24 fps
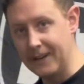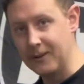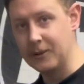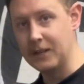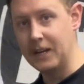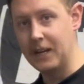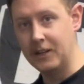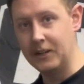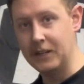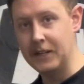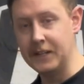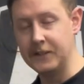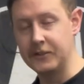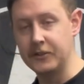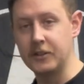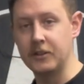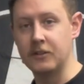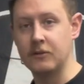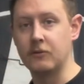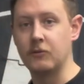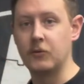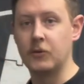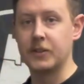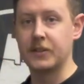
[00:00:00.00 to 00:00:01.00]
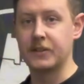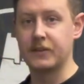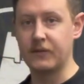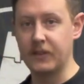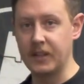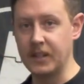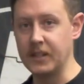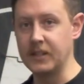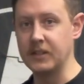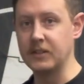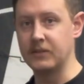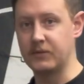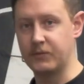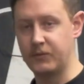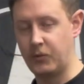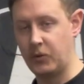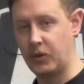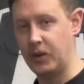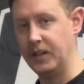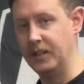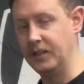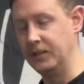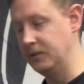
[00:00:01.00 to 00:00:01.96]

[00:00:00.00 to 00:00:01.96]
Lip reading: down engine was phase one.